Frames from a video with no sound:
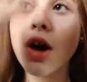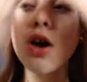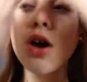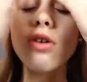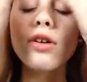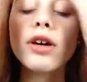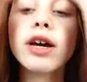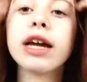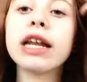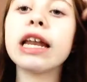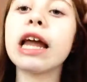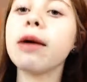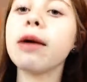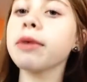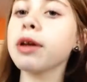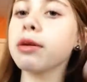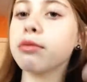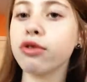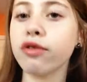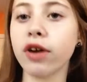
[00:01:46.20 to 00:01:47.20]
Okay, now I'm
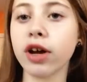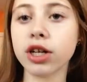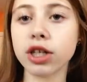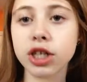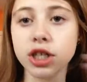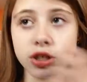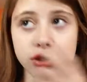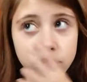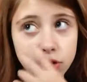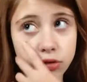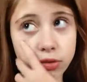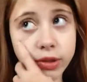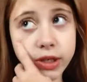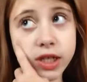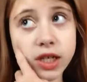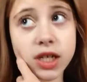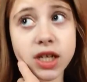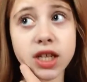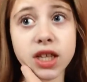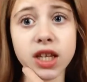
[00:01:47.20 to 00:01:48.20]
gonna move on to
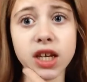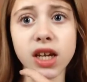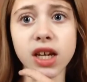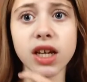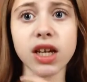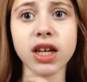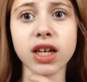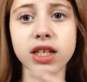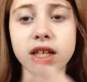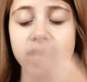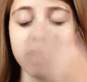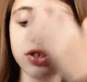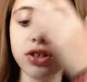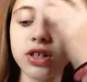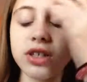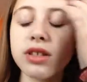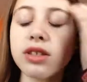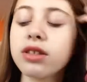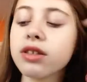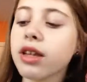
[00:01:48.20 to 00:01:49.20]
jewelry and like
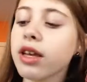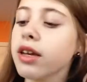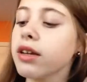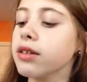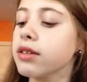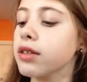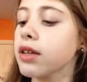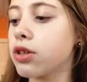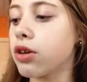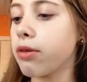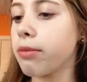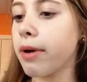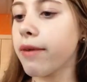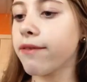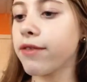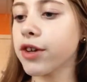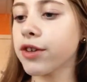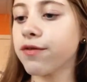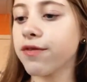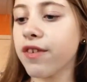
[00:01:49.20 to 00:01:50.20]
accessories and things. So my
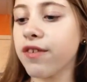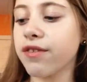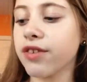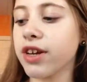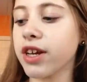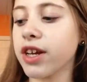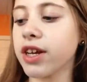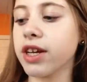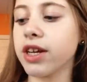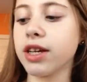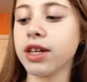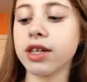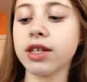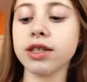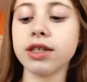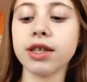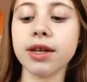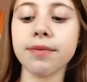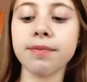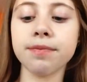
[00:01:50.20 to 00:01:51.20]
first favorite
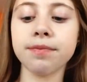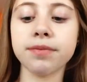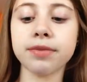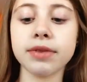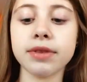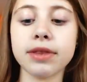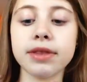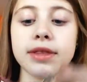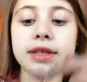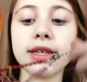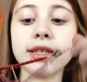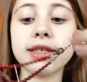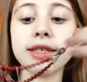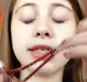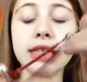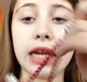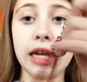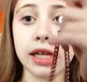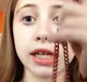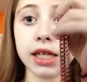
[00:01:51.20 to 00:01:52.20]
is this
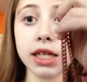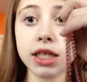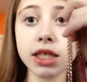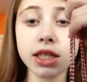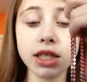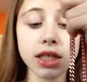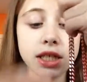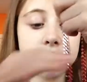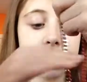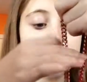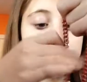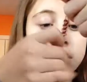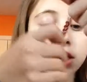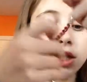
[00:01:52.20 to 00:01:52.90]
necklace.